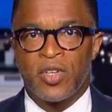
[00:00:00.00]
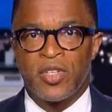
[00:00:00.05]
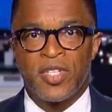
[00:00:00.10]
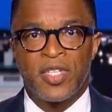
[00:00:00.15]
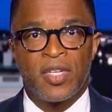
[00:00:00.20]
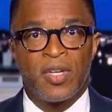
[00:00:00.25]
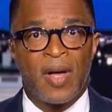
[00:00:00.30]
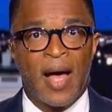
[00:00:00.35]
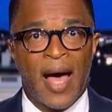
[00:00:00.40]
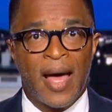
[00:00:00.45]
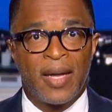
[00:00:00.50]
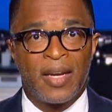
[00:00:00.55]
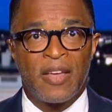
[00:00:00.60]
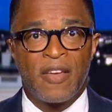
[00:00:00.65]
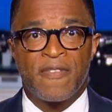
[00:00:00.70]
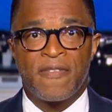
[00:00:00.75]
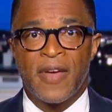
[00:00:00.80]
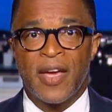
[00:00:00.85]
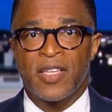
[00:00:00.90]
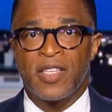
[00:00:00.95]
are still
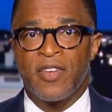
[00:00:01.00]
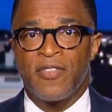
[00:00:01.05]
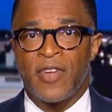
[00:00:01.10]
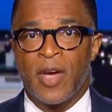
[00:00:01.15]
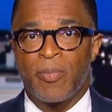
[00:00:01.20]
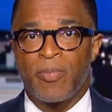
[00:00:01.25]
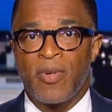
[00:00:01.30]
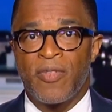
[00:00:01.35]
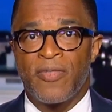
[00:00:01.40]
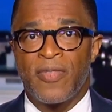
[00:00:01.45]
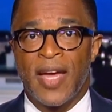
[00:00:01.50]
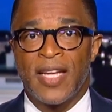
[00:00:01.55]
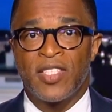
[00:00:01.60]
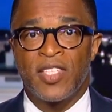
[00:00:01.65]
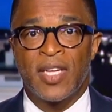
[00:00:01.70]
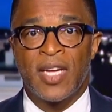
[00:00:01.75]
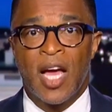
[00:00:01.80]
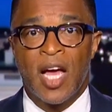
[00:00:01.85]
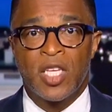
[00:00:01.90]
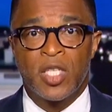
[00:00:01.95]
highly effective at
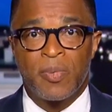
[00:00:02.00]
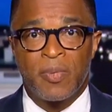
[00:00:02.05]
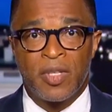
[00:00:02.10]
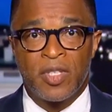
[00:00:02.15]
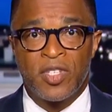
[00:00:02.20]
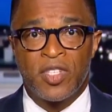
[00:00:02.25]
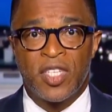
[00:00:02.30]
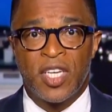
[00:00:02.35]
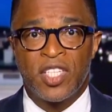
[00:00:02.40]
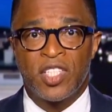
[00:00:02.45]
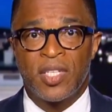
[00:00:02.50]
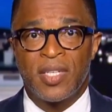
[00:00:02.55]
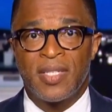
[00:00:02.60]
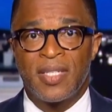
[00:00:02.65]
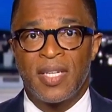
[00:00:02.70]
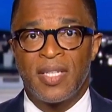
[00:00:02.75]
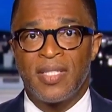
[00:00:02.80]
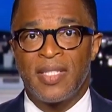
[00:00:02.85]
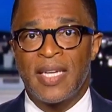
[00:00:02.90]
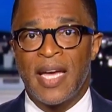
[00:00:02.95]
preventing
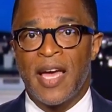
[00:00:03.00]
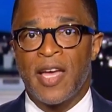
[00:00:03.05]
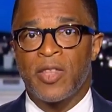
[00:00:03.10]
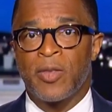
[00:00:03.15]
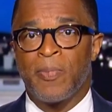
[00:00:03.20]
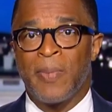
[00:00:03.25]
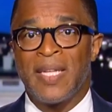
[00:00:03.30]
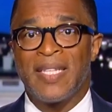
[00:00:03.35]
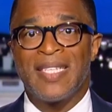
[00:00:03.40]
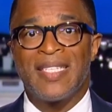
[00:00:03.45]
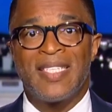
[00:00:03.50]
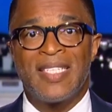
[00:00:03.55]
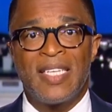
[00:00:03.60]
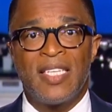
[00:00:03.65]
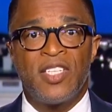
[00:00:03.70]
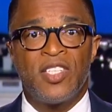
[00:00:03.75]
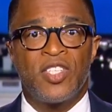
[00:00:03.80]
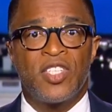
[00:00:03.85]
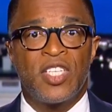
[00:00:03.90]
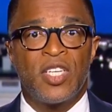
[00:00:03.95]
hospitalizations and death, but the
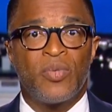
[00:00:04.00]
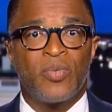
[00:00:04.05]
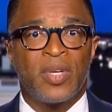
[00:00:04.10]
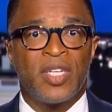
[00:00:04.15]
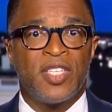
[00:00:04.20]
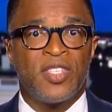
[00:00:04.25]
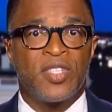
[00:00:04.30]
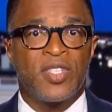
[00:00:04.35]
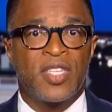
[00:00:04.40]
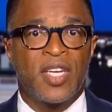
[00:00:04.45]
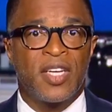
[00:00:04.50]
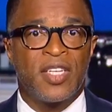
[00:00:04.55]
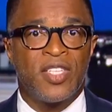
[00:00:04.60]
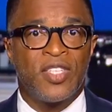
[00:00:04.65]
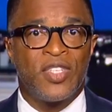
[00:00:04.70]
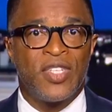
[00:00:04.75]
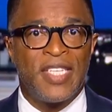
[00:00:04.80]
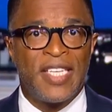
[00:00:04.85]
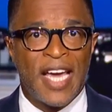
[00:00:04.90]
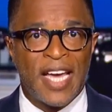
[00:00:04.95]
CDC released
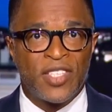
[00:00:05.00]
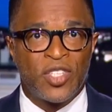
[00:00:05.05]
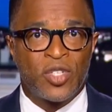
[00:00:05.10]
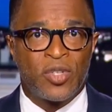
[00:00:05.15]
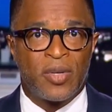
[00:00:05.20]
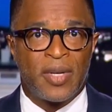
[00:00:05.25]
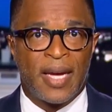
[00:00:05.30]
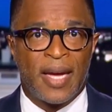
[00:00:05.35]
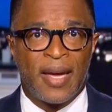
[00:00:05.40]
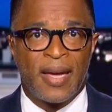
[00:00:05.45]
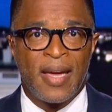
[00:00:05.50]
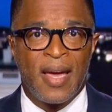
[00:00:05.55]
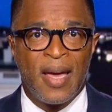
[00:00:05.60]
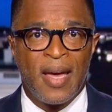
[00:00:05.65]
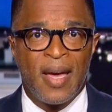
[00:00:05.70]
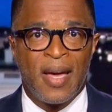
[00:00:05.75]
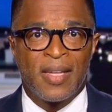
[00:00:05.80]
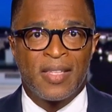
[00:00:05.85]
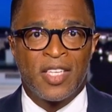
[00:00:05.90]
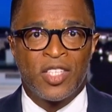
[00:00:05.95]
studies yesterday
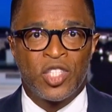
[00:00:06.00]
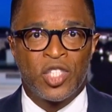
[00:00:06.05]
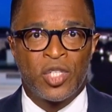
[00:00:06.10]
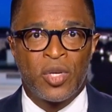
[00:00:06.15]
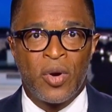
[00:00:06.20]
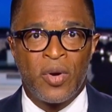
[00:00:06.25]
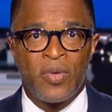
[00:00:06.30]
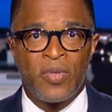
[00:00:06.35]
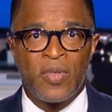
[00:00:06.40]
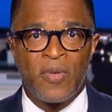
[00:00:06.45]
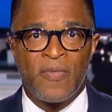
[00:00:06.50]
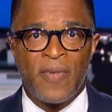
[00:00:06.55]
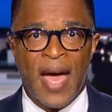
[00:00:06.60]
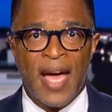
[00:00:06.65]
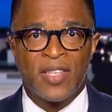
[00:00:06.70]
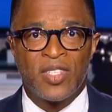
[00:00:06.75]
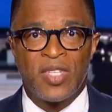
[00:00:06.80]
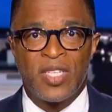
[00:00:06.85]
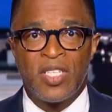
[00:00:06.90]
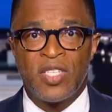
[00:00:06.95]
that showed the
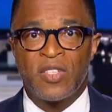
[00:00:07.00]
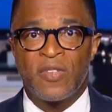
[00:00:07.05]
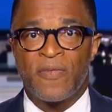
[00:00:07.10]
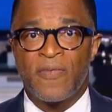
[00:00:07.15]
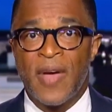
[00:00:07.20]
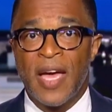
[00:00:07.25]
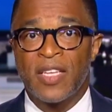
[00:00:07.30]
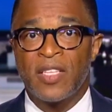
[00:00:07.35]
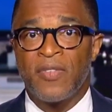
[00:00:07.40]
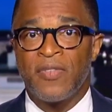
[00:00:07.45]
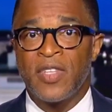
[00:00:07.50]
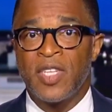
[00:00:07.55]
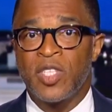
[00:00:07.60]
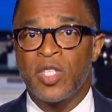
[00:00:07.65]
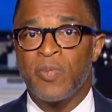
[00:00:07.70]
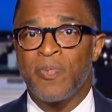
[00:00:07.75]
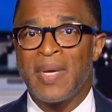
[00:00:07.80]
vaccine's effectiveness